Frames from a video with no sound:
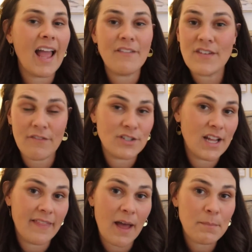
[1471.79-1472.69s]
I have never
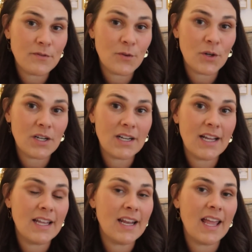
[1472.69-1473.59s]
done that before
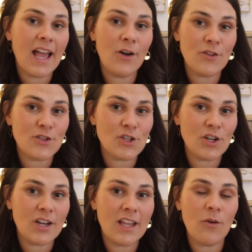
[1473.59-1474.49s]
in a health
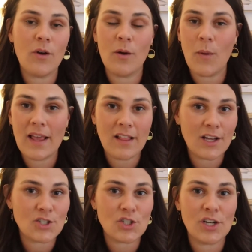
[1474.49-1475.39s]
journey or a weight
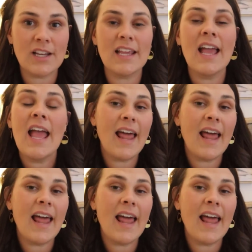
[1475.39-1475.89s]
loss journey,